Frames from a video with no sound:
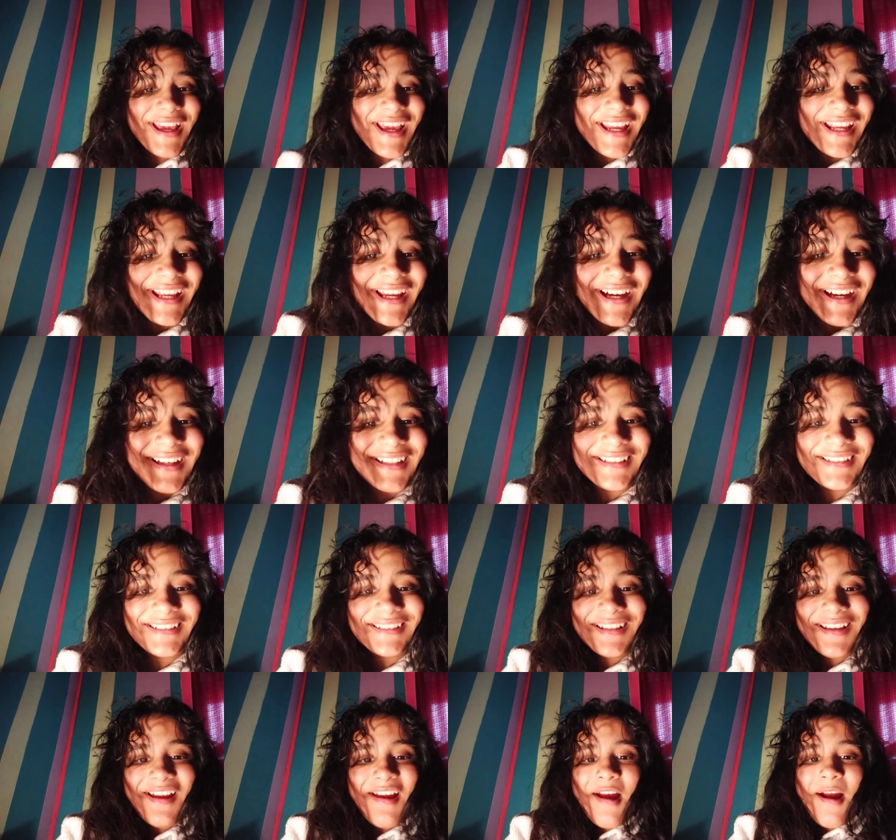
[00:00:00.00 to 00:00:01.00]
Hey
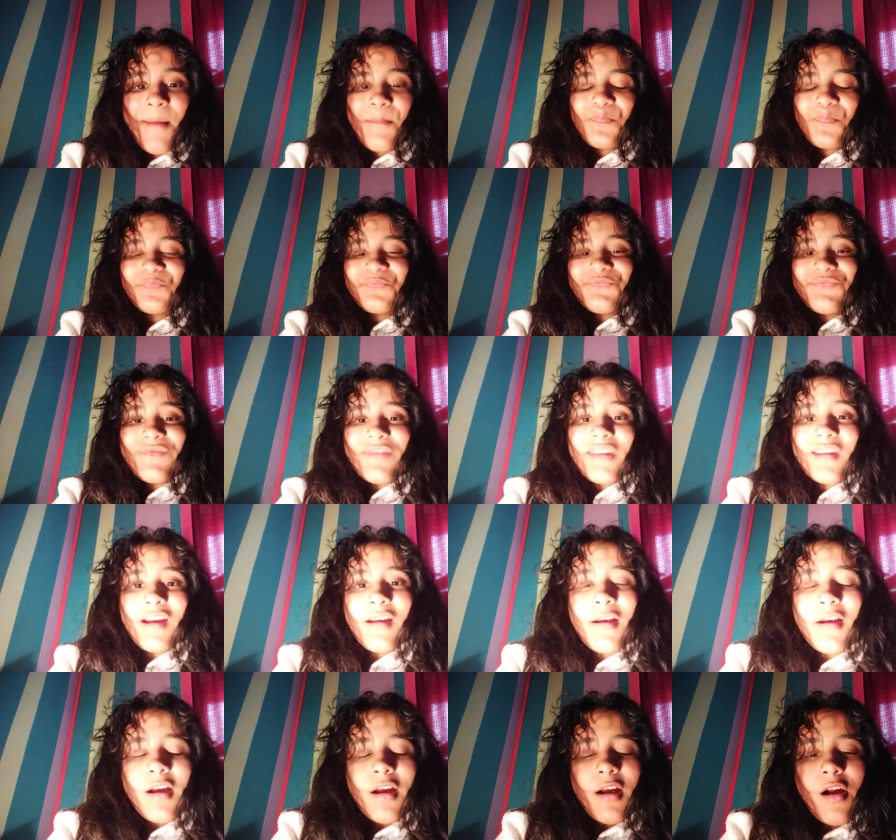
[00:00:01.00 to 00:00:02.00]
guys.
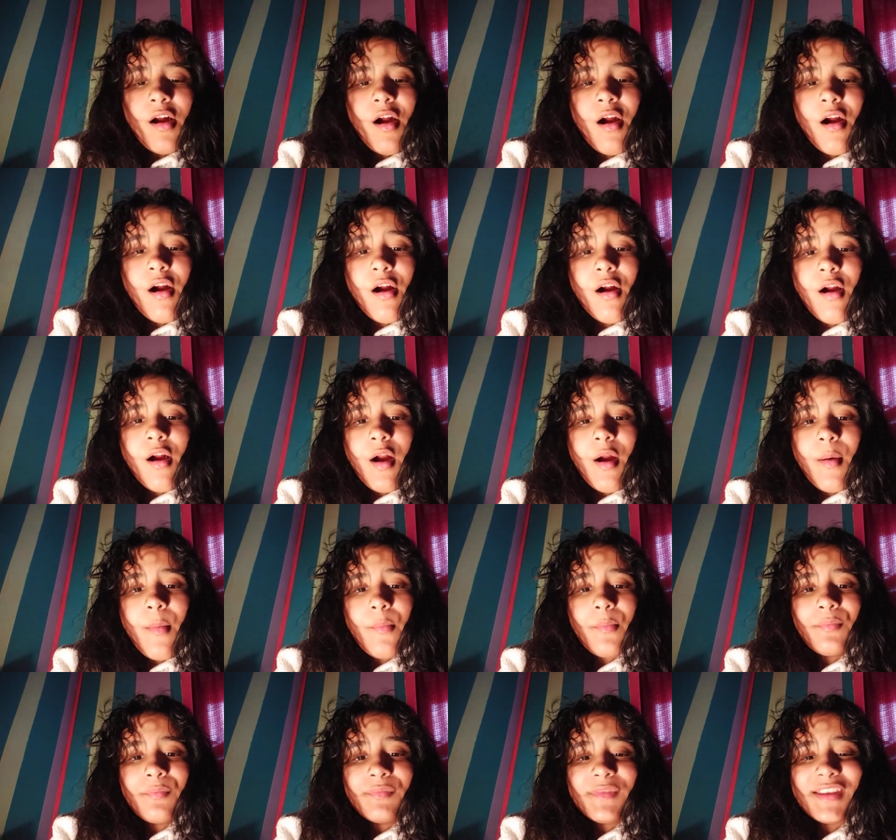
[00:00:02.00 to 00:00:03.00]

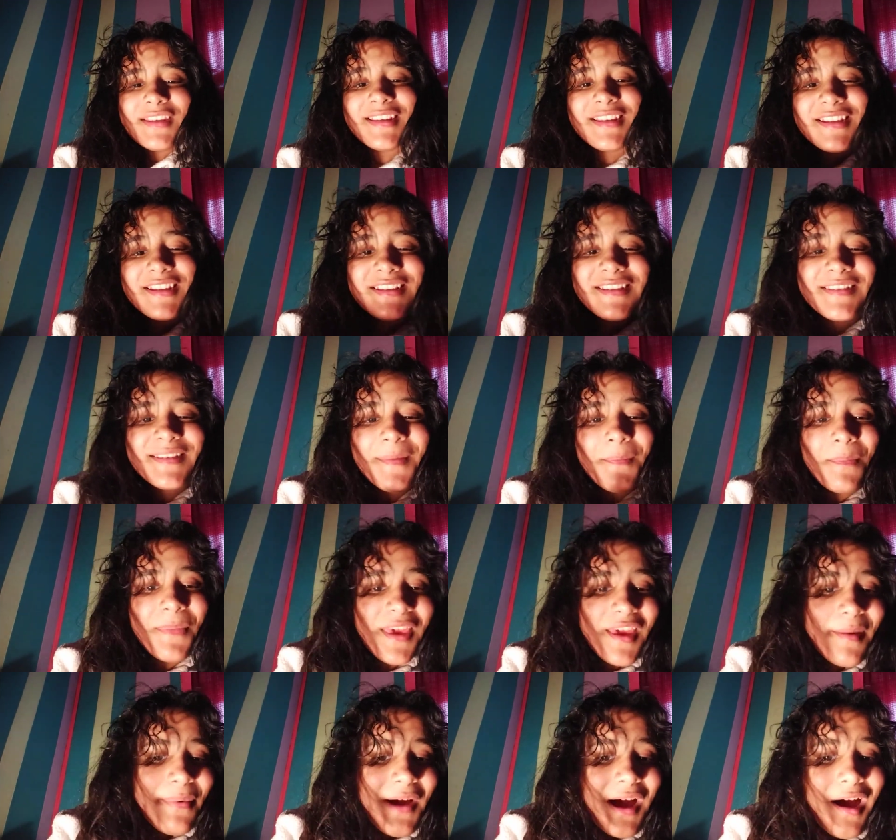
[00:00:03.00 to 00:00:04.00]
Um, this is
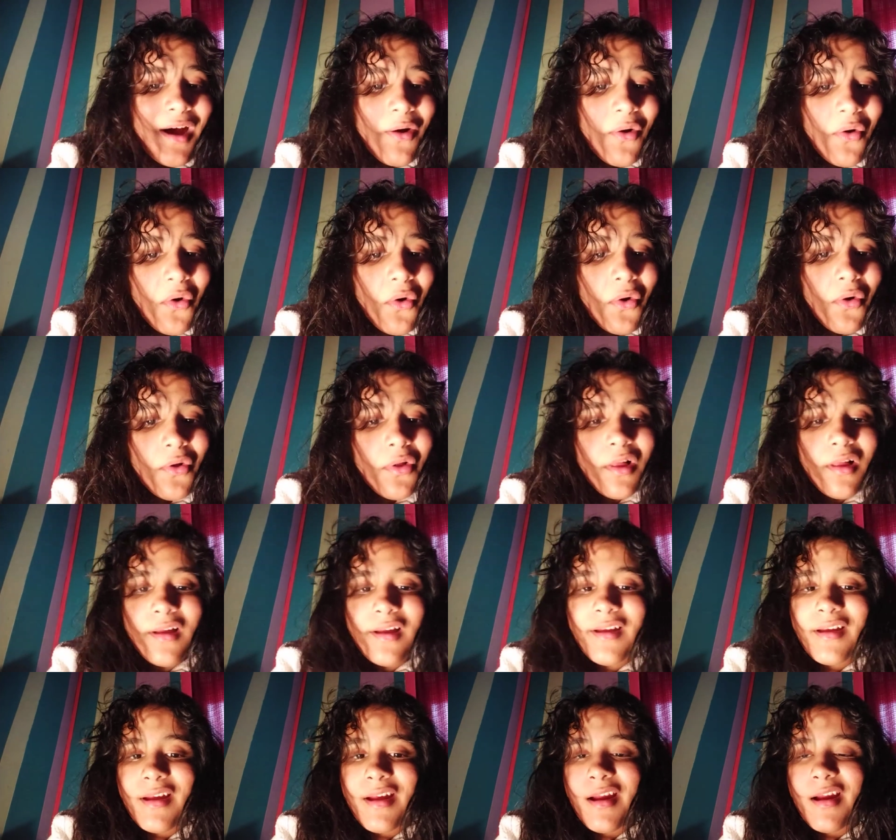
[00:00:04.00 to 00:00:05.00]
Mia Powell.
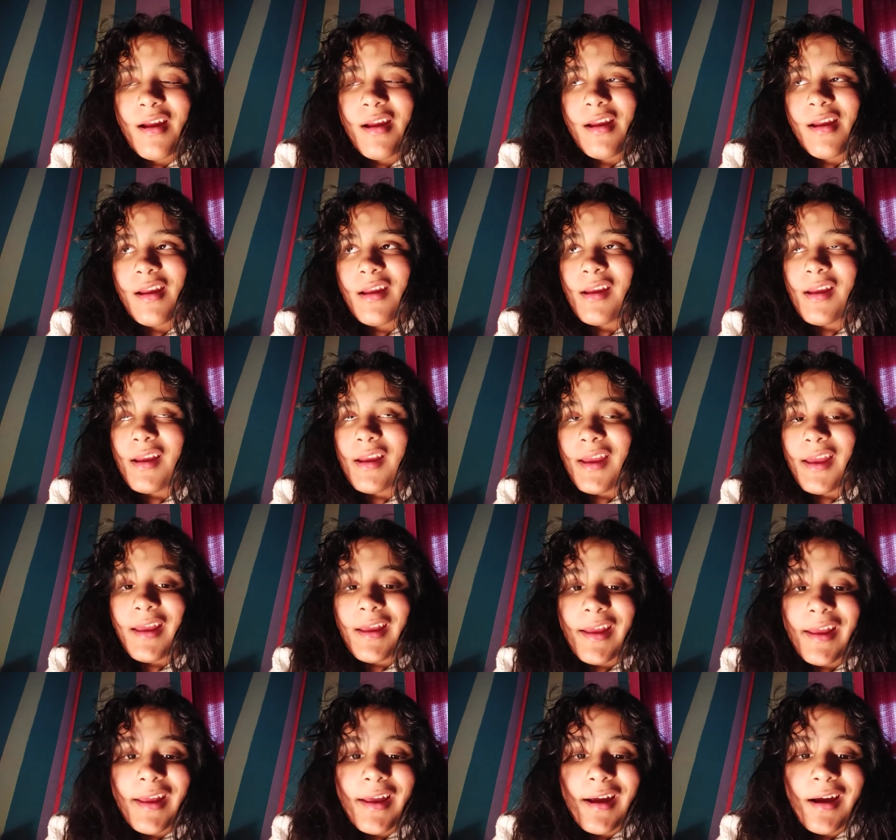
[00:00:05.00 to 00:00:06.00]

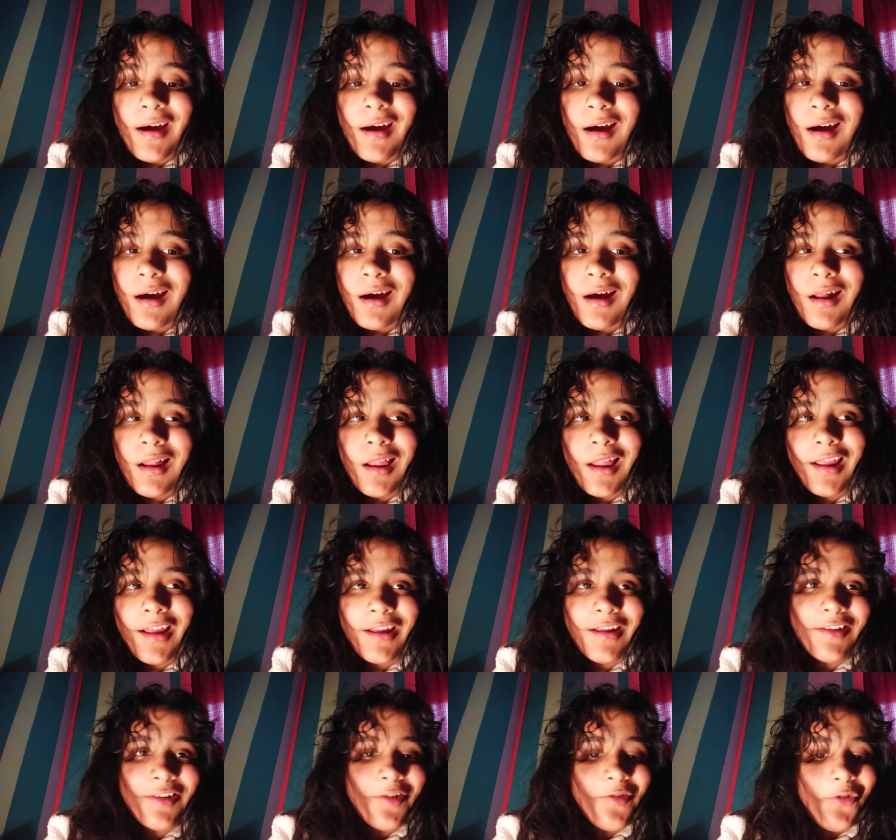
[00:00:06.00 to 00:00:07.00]
Uh, like
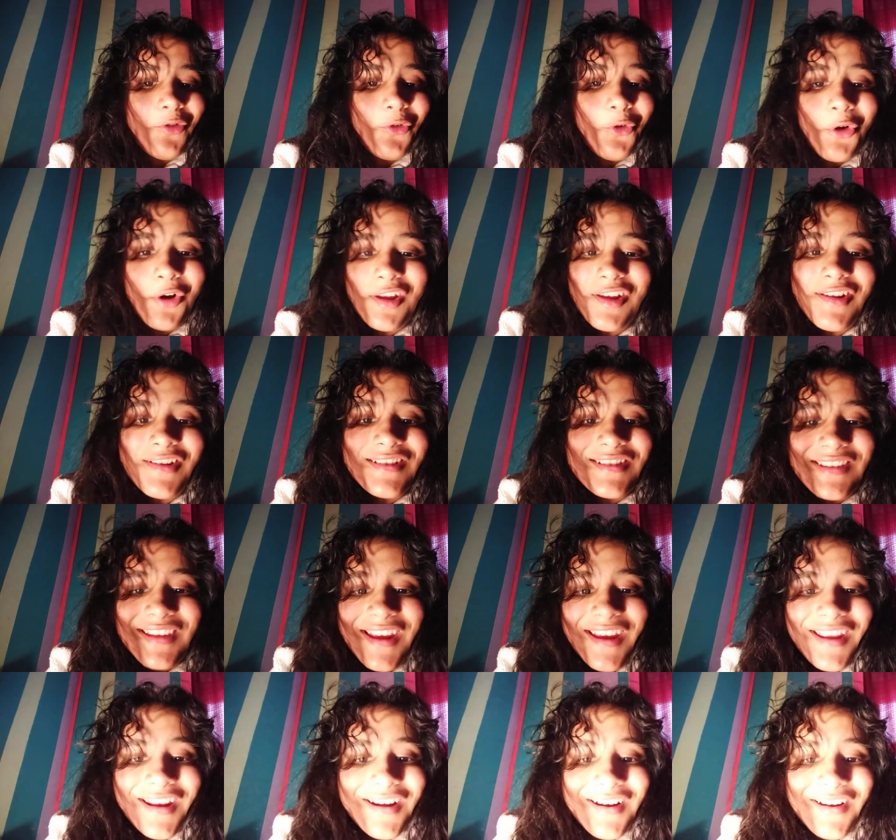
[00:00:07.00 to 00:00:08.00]
four years
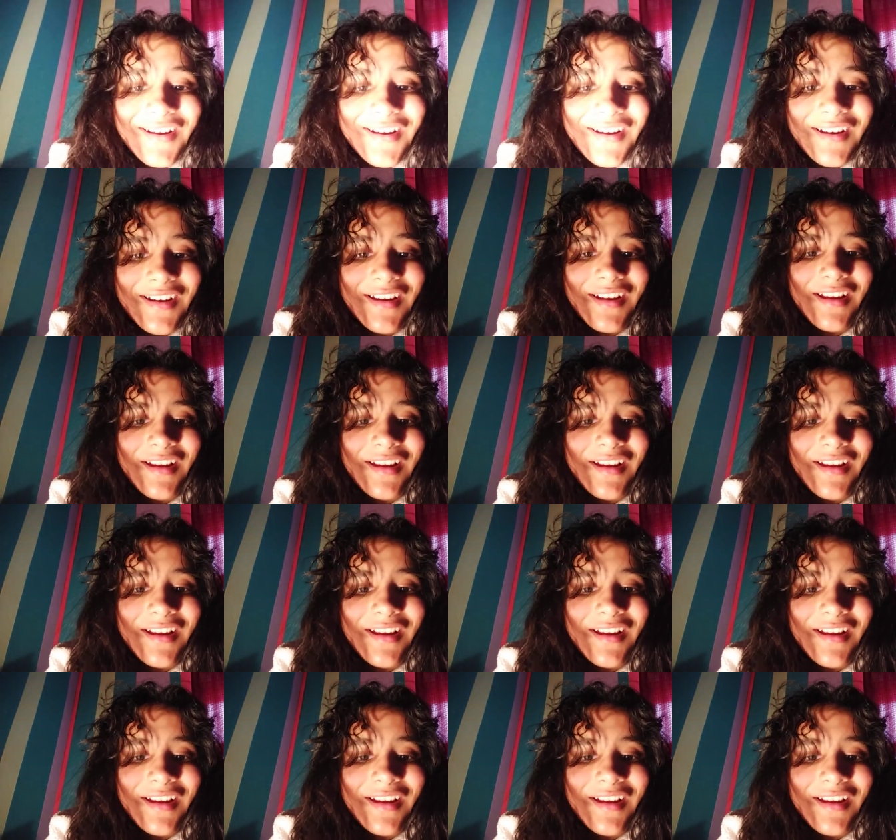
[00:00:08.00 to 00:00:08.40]
later.